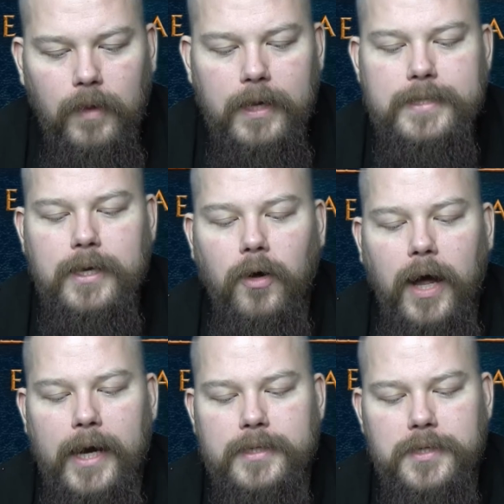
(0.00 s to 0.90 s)
He's
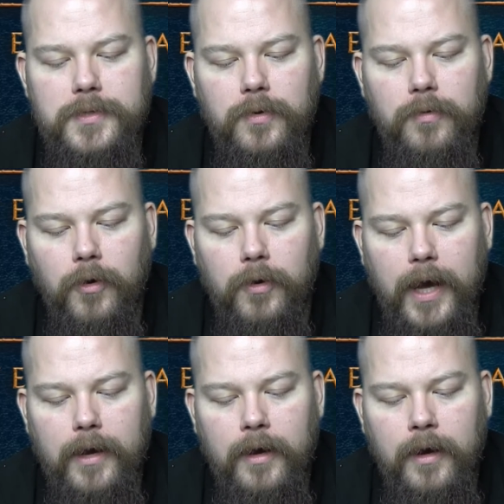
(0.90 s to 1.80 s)
got access to rogue
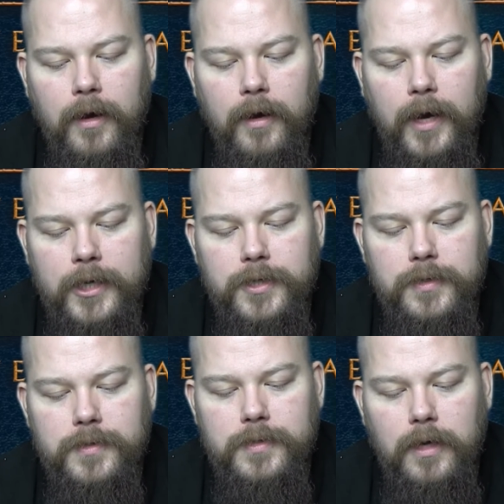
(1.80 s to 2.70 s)

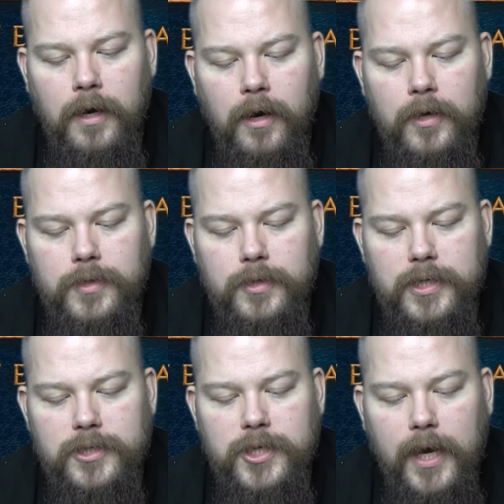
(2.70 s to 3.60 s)
actions such
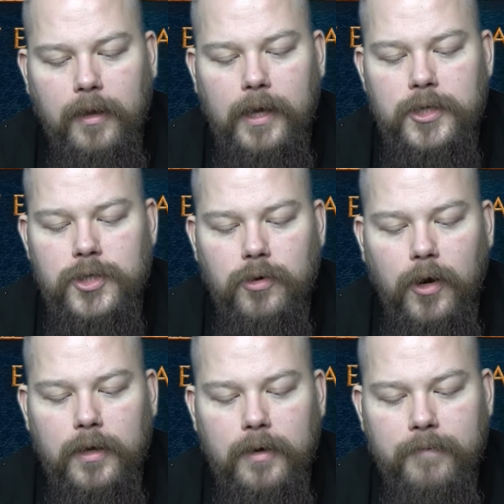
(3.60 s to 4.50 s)
as channeling,
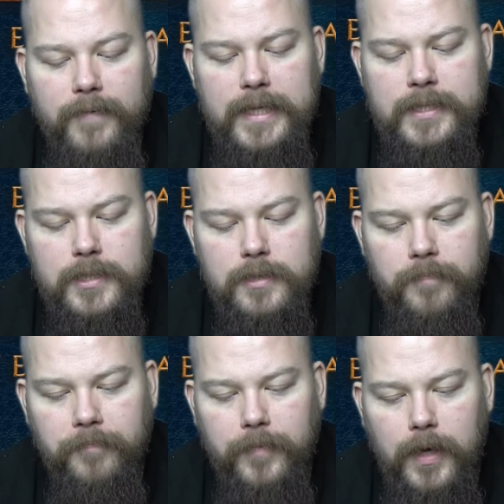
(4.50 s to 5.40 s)
strike, and defense.
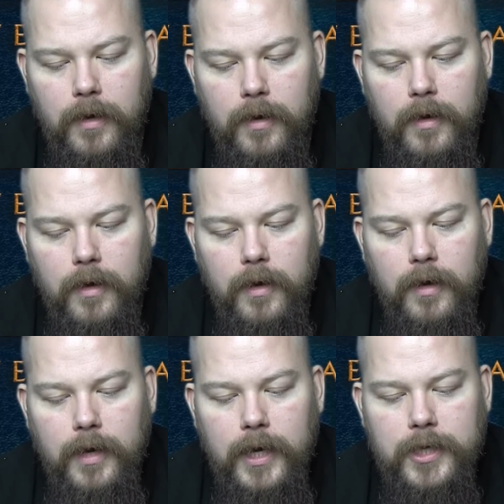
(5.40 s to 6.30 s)

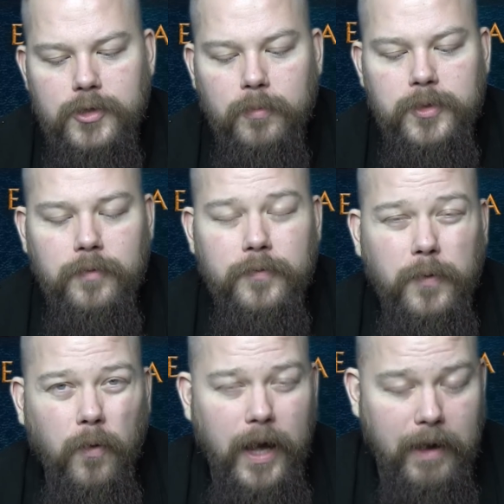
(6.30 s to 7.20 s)
He has option
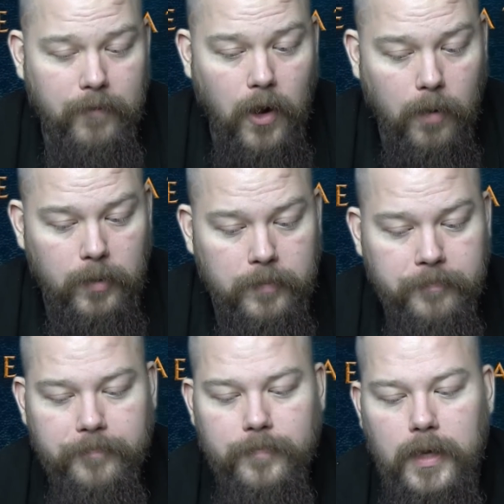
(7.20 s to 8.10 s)
for heavy armor,
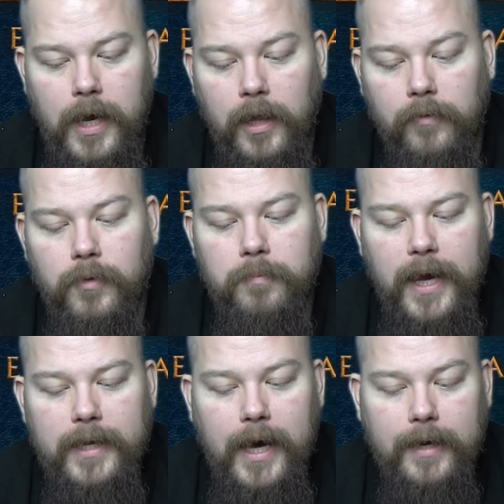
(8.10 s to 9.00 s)
elven
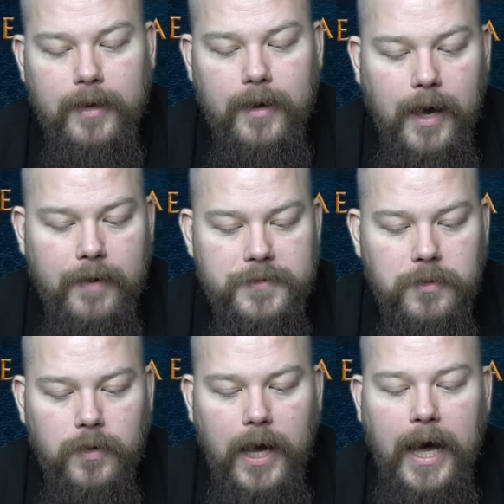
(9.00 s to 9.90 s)
maid hand and half
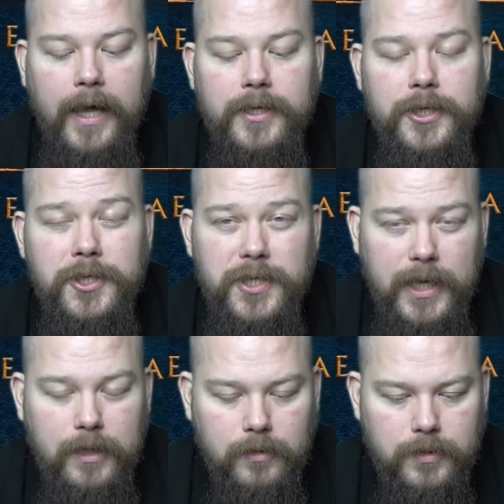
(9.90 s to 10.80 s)
sword, and
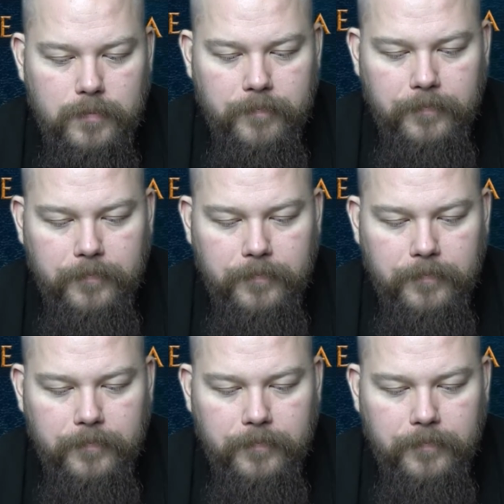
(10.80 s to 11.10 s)
shield.